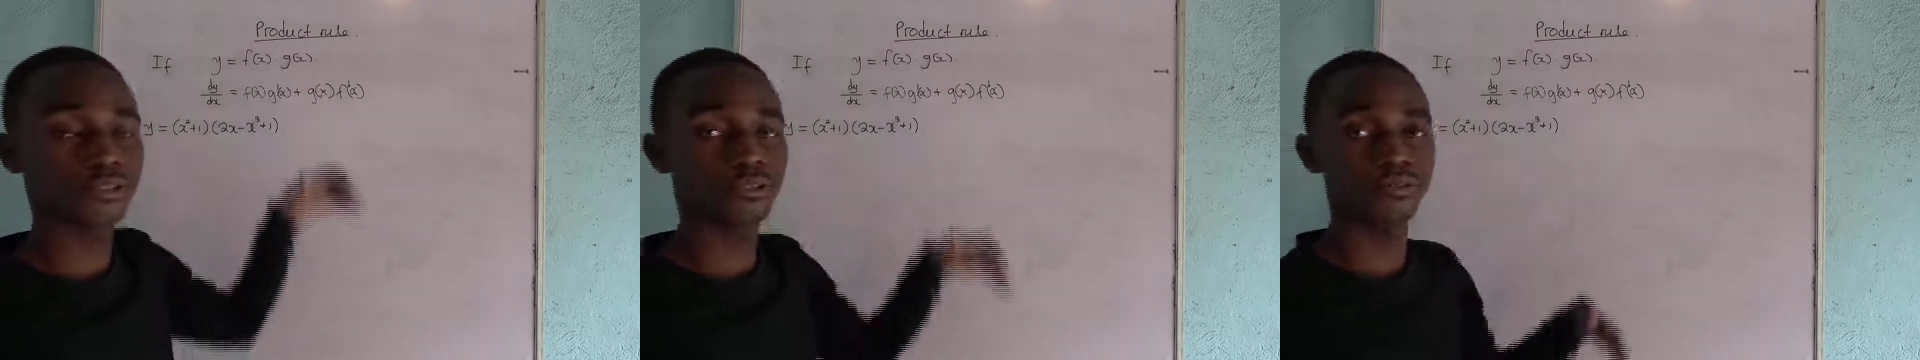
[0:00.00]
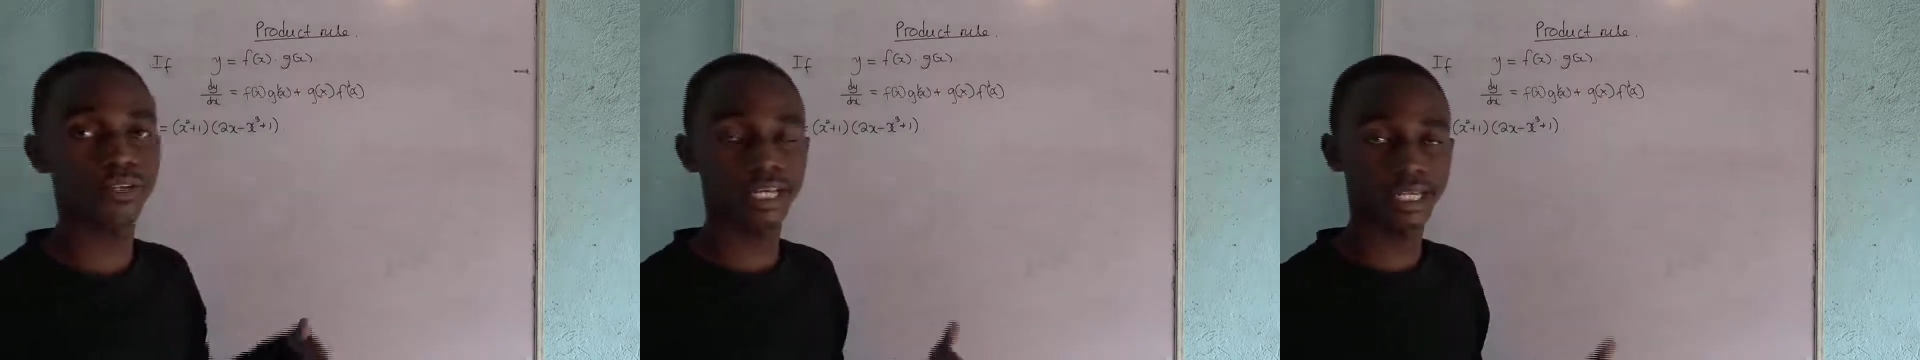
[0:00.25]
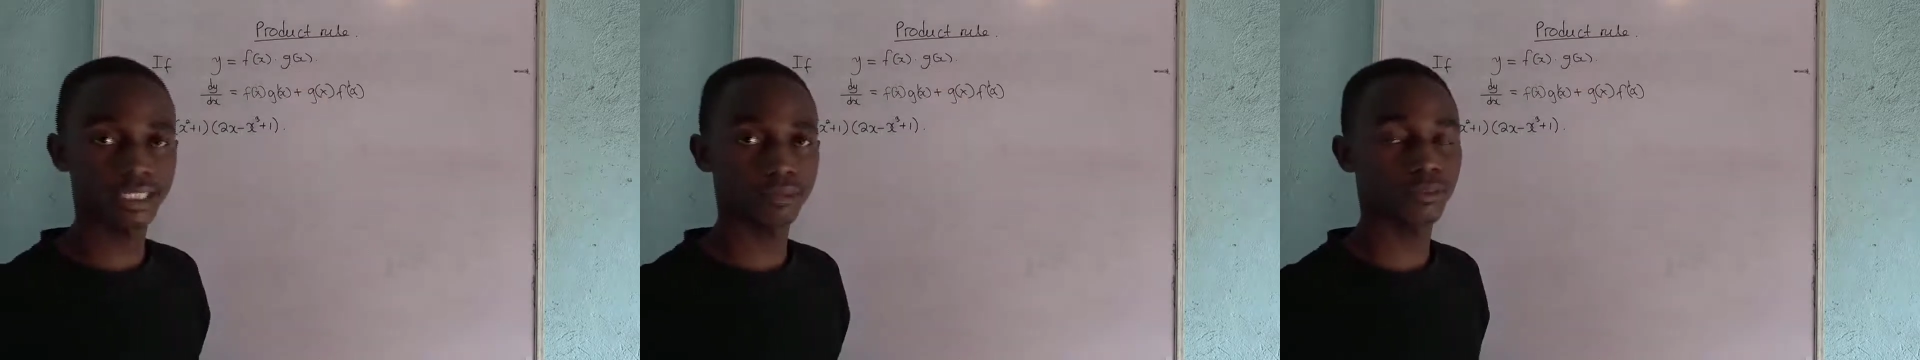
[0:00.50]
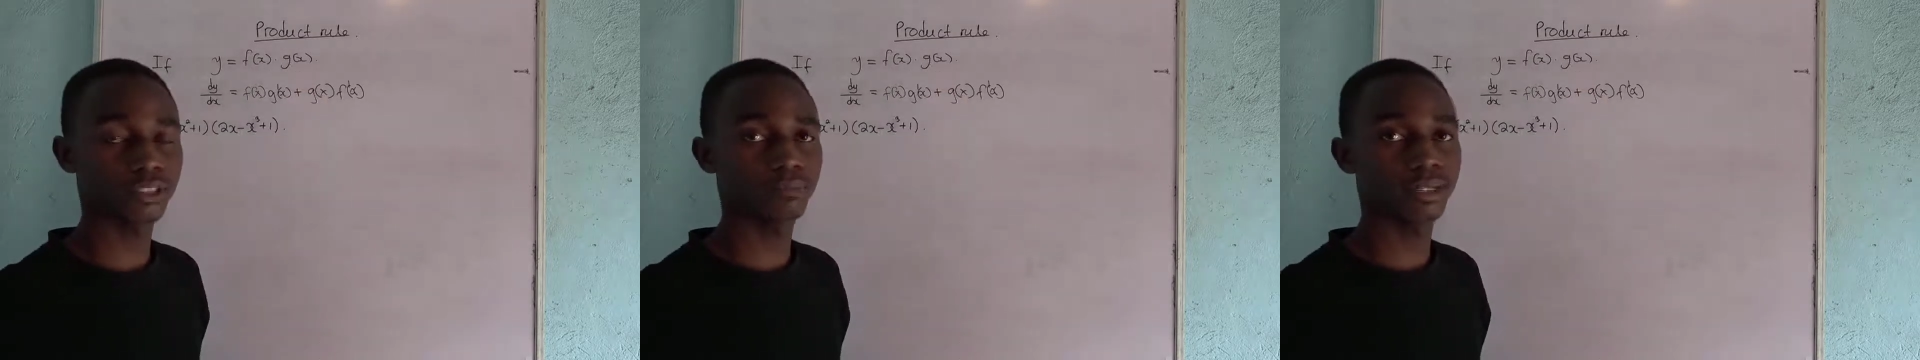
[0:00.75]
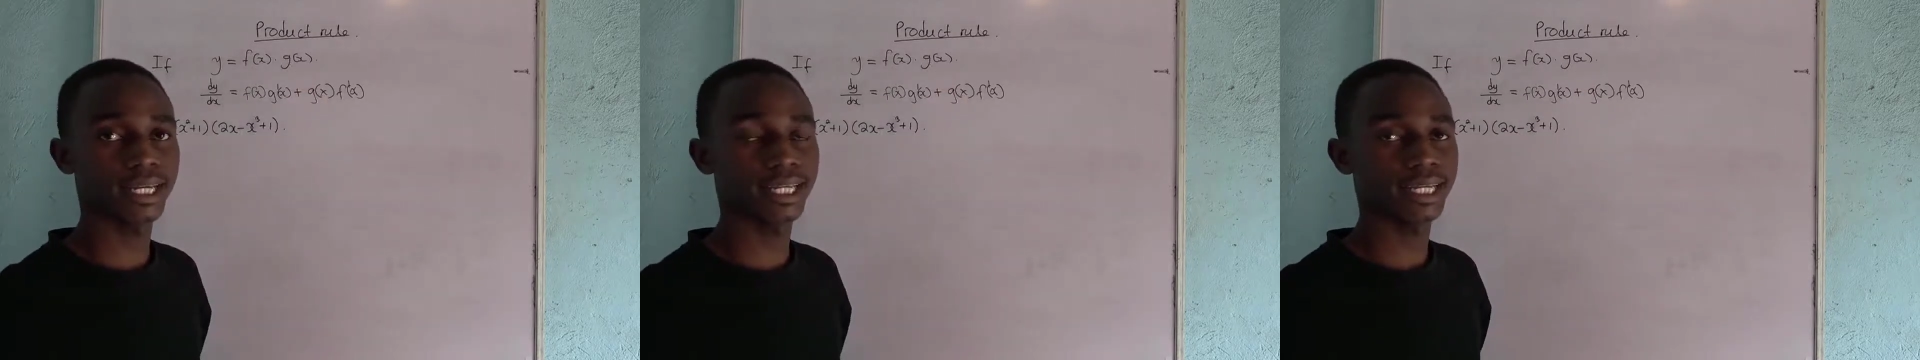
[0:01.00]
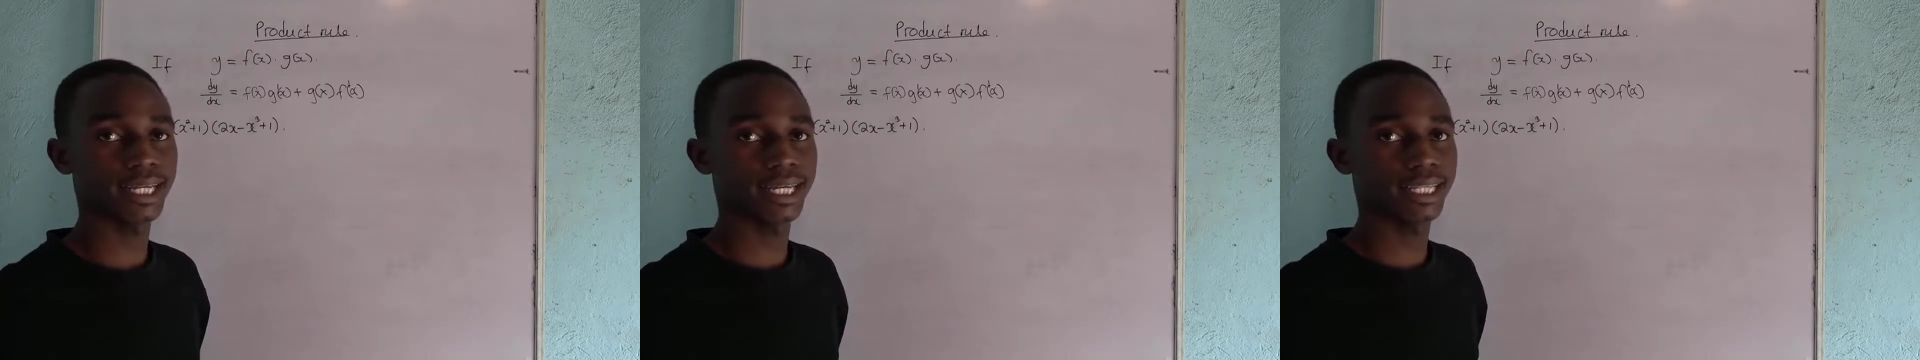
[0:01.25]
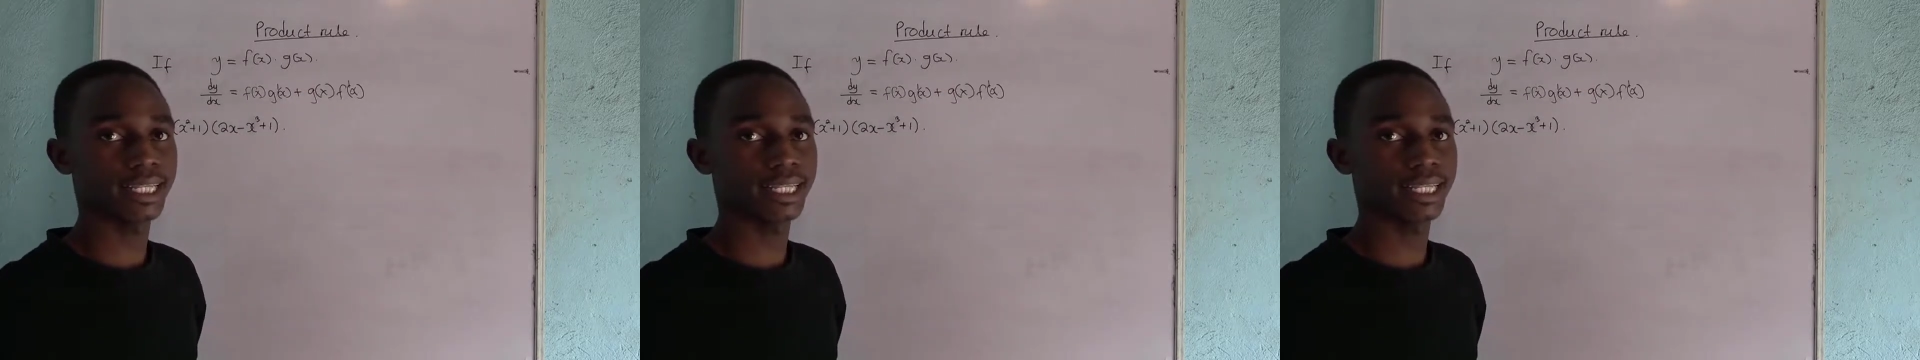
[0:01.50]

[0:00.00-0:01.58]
of x multiplying like